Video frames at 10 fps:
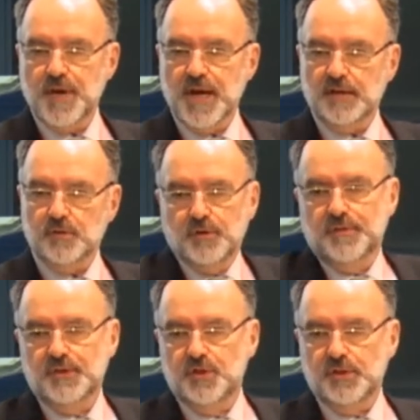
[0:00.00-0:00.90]
impact, or
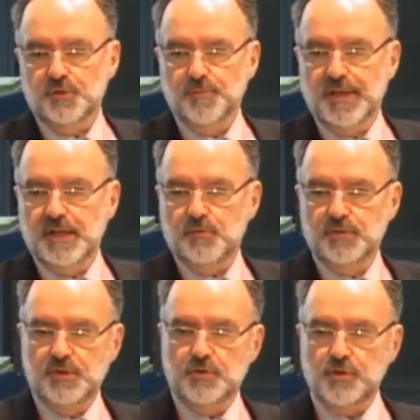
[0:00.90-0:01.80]
if it's just to make a
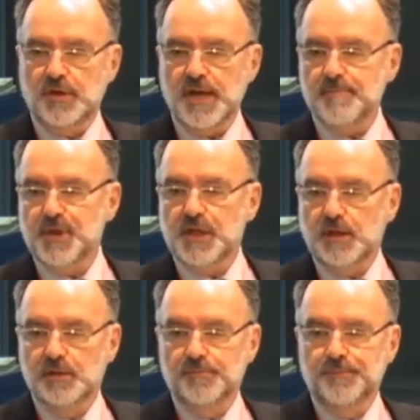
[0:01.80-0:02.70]
researcher happy,
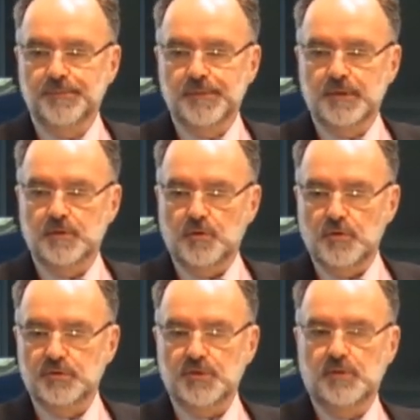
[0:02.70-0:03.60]

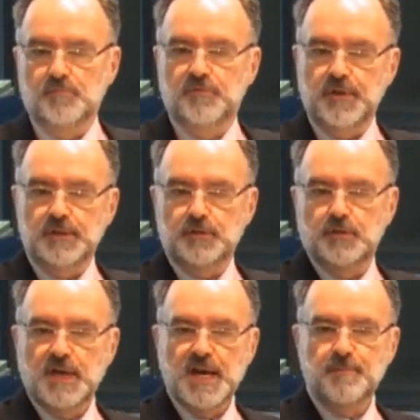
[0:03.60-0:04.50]
or some
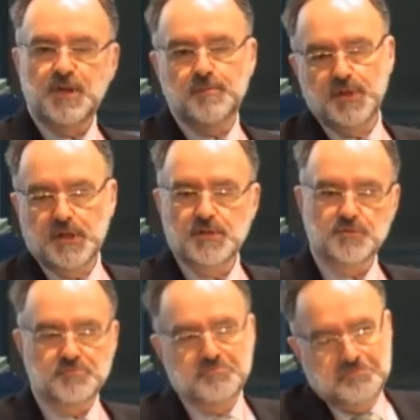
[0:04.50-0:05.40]
funder happy
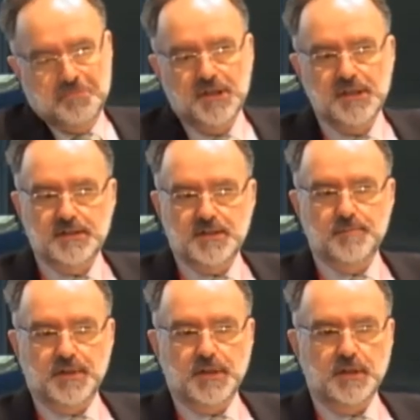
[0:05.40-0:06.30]
because they did
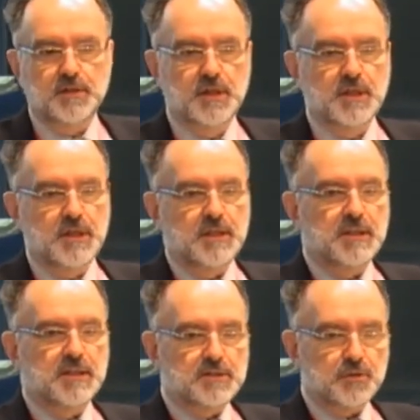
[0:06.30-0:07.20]
something.
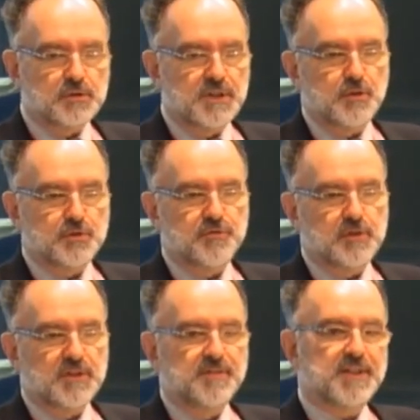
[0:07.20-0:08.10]
It's only
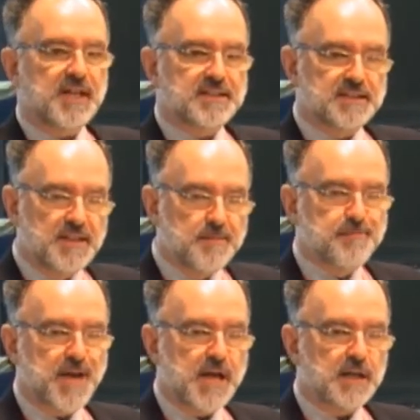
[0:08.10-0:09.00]
useful if it has an
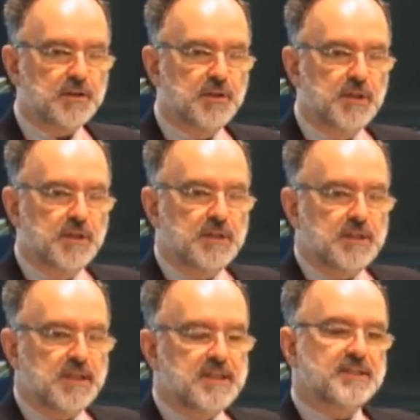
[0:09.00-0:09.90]
impact.
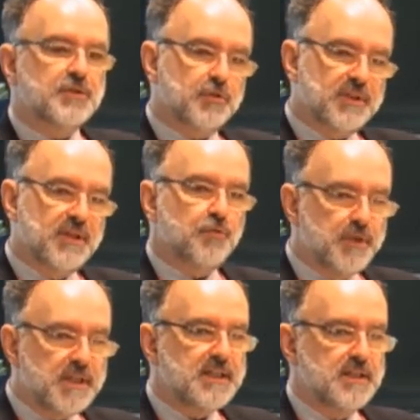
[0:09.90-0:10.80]
And it's only
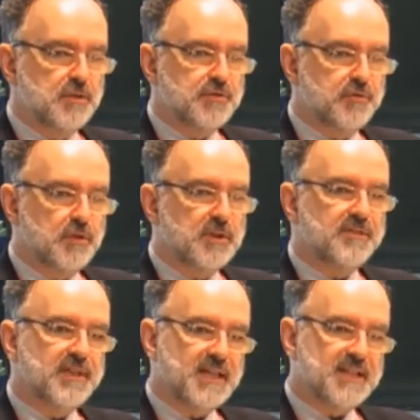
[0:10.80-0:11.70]
really useful
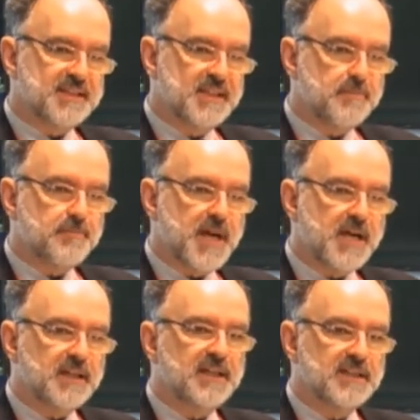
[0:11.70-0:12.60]
if it has an
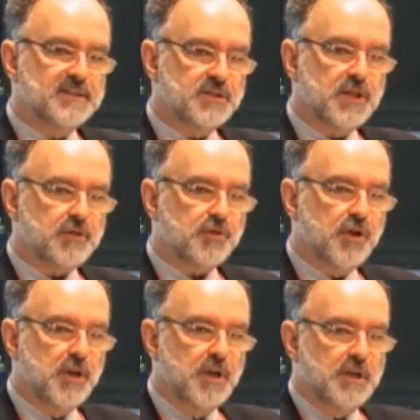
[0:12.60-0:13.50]
impact that is
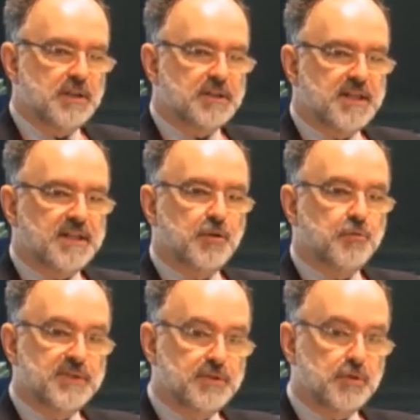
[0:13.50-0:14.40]
such that
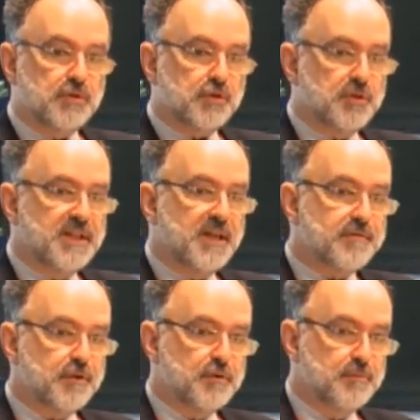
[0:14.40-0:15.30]
the research or the
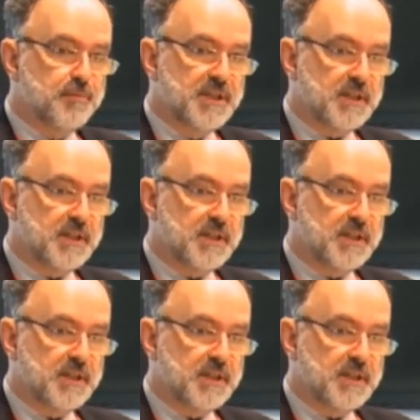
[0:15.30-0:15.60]
effort